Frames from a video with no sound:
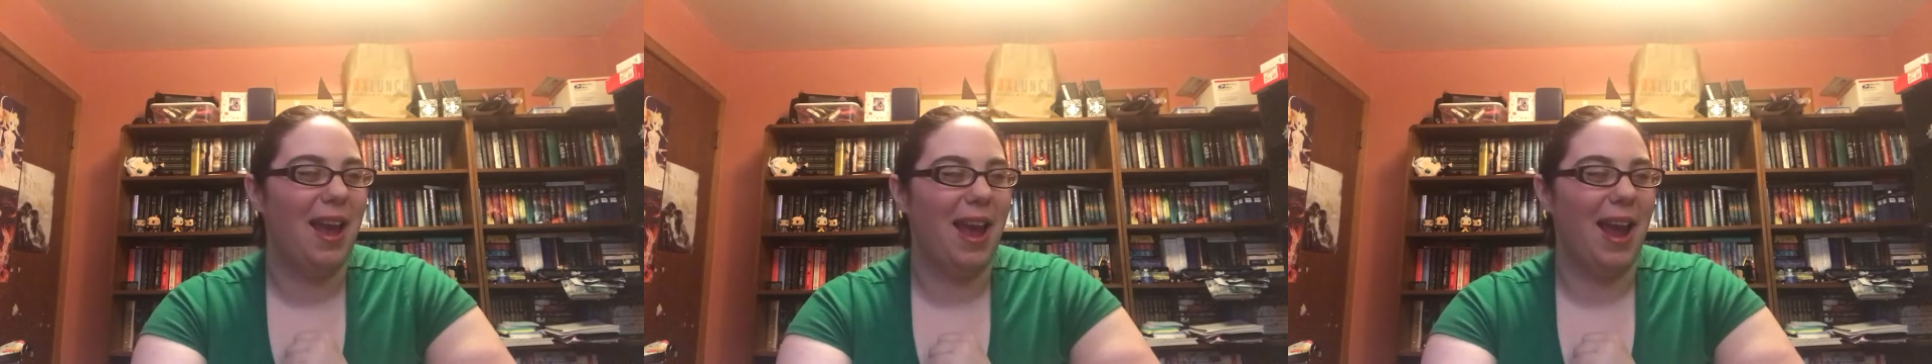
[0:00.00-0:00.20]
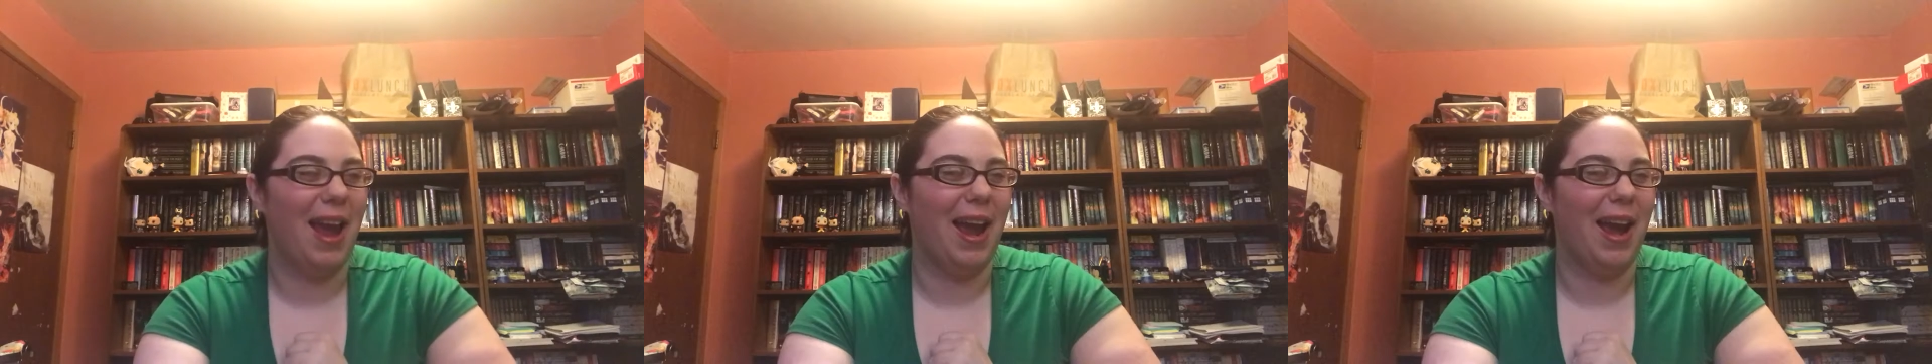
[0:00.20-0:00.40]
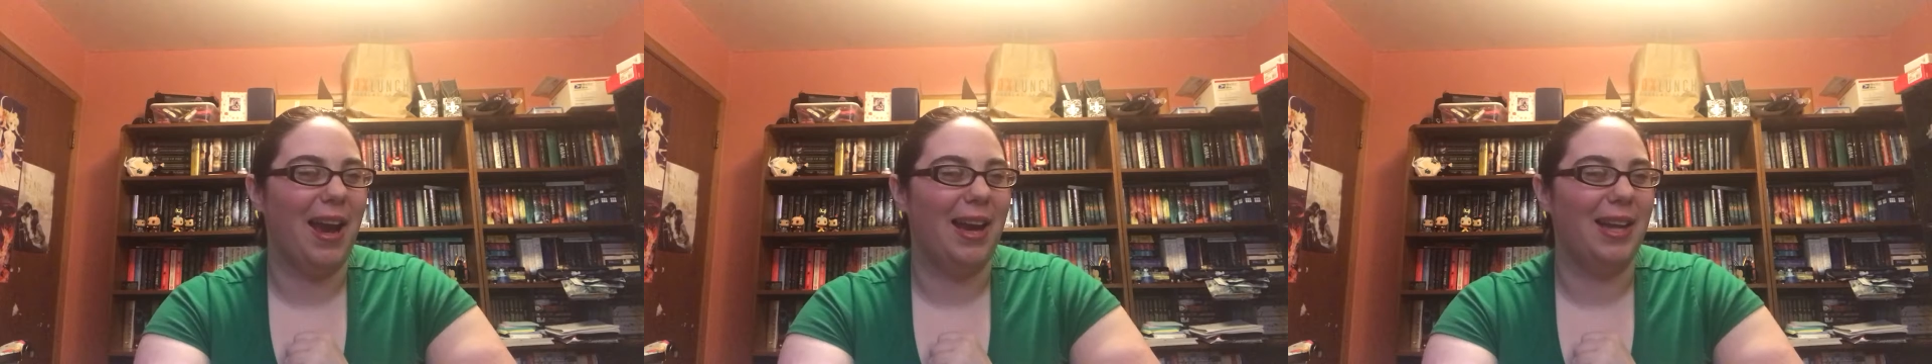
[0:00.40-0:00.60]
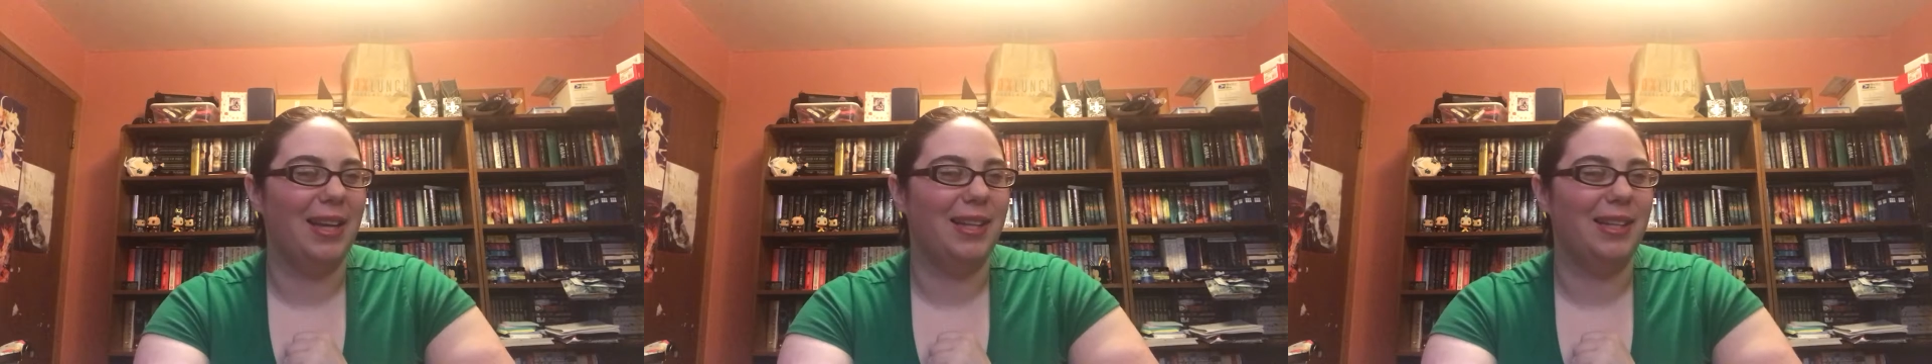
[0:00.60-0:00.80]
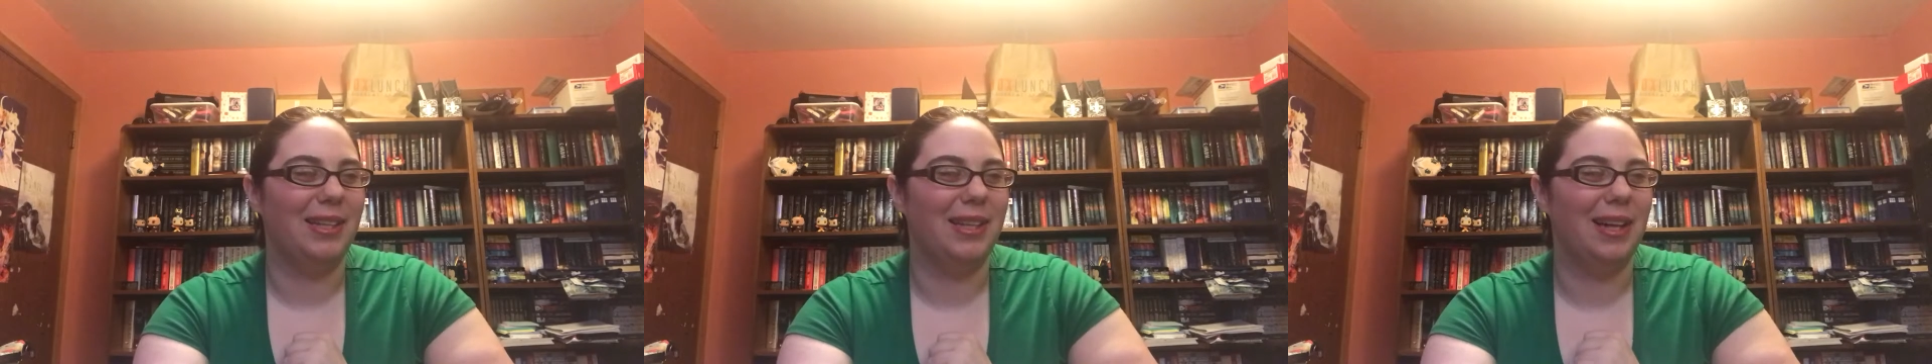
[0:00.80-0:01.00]

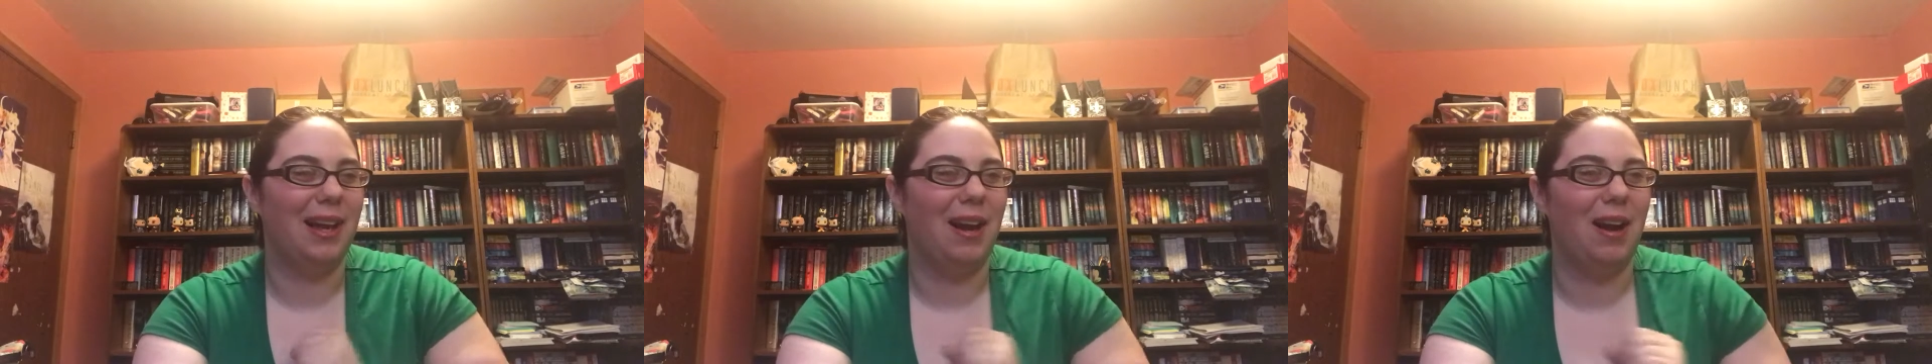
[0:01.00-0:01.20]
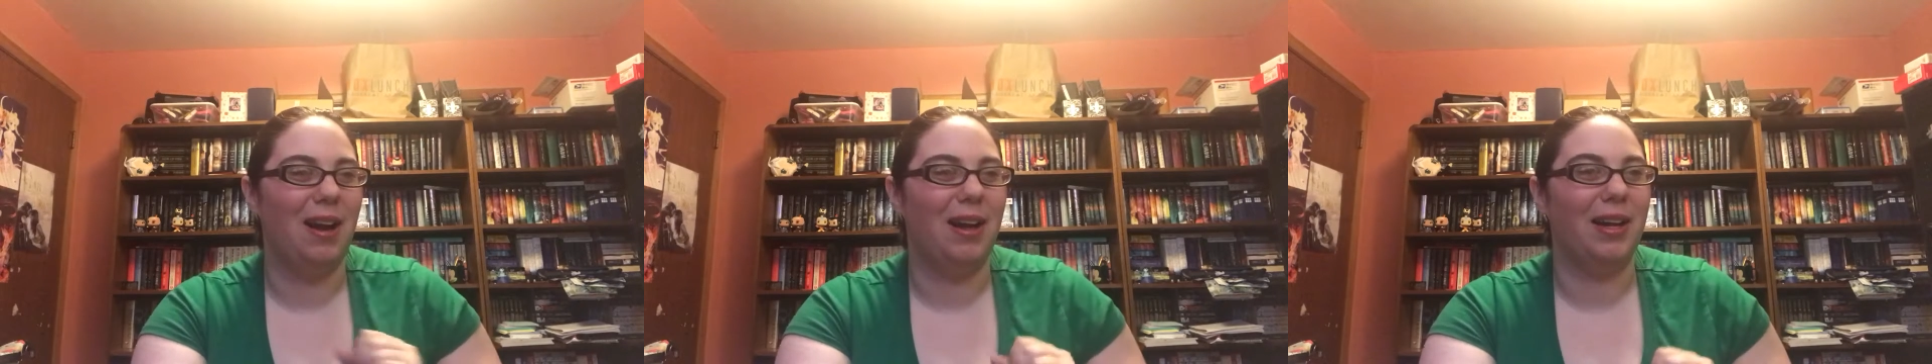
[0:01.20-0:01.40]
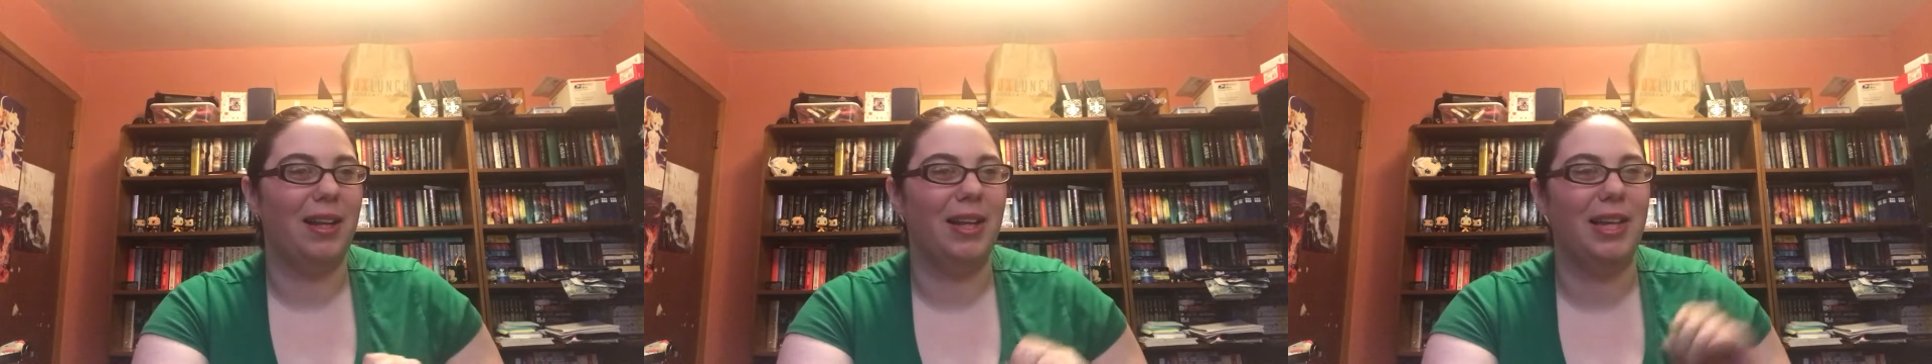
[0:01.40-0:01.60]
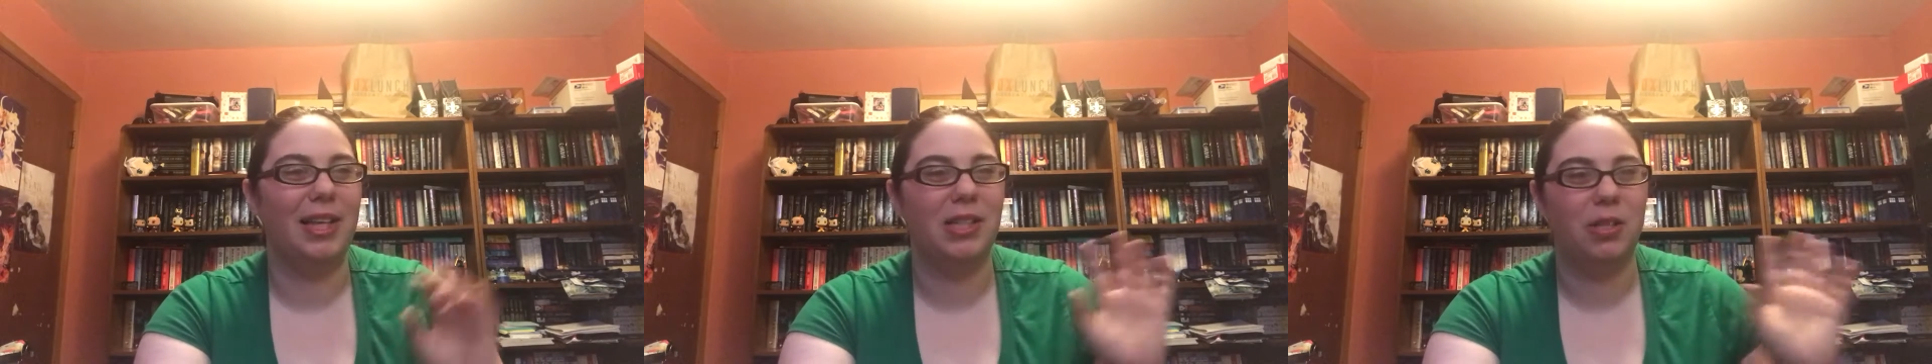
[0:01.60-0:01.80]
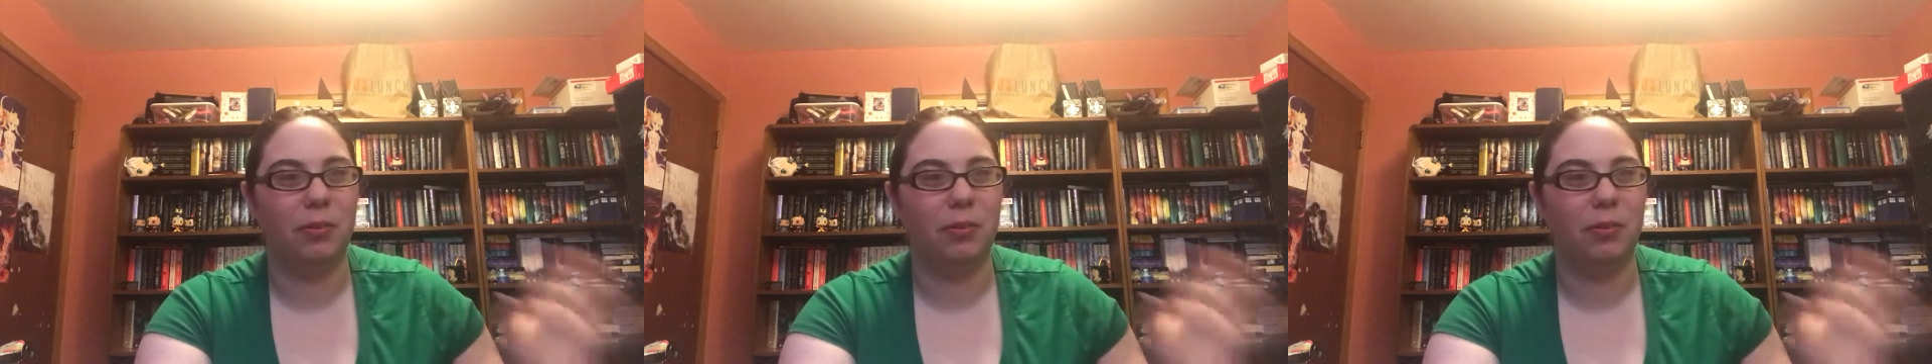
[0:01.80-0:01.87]
And he ends